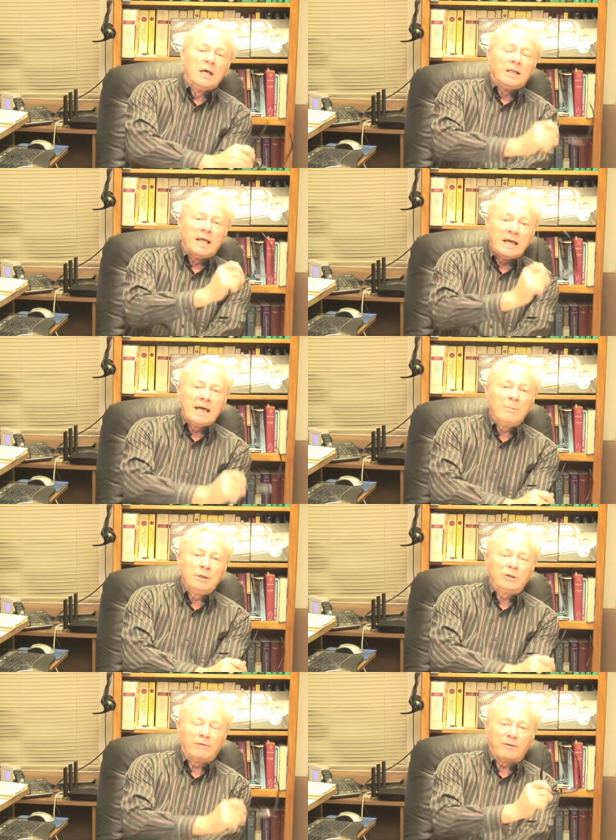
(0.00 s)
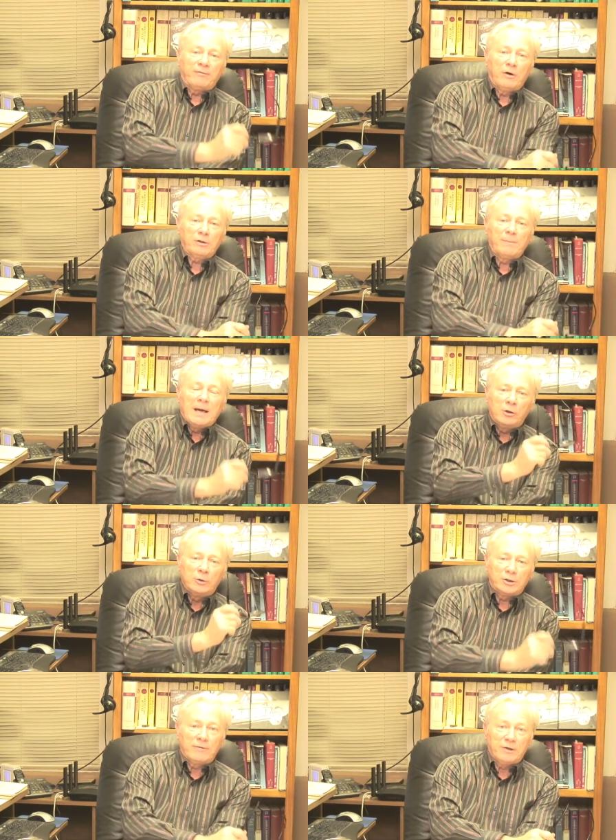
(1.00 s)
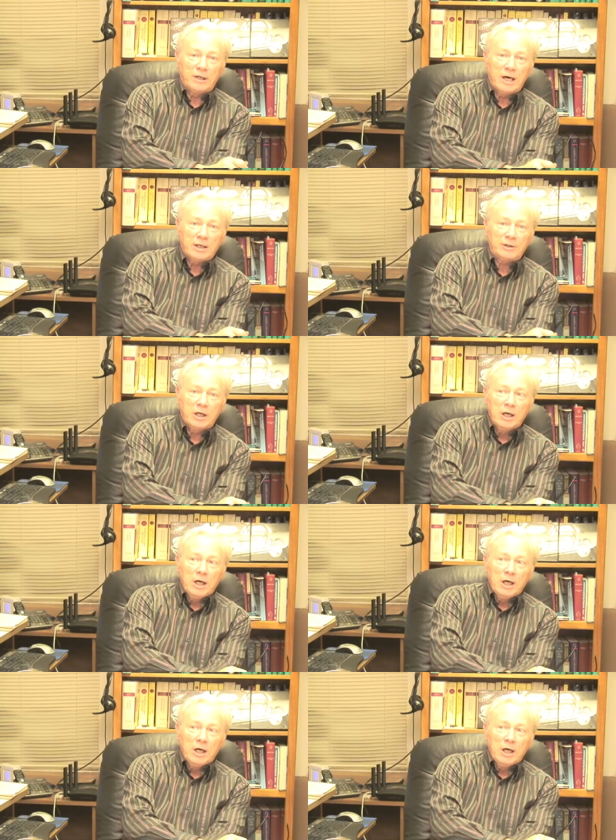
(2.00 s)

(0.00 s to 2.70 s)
the image of the first man who is of the dust,